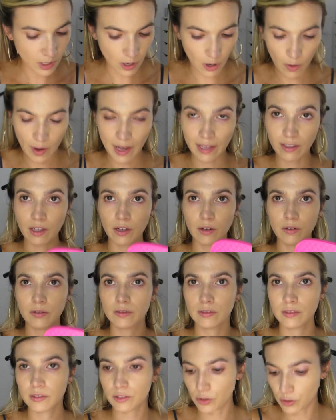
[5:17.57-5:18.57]
Oh, hello.
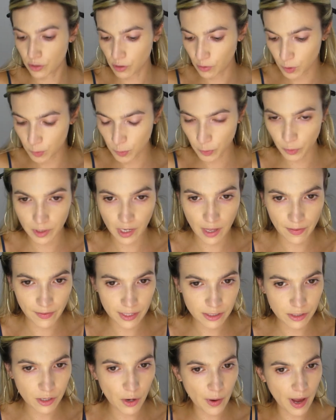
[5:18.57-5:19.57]
There's no spoolie on
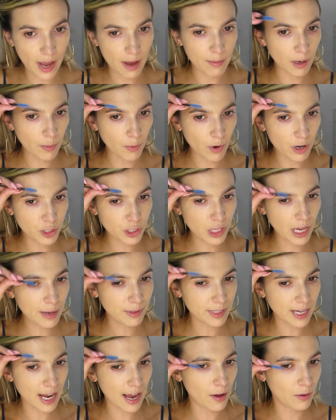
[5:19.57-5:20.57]
this. Okay, I'm gonna brush
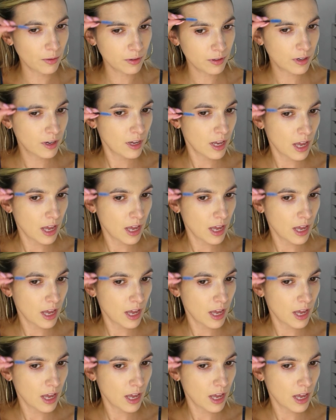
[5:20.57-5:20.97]
that down.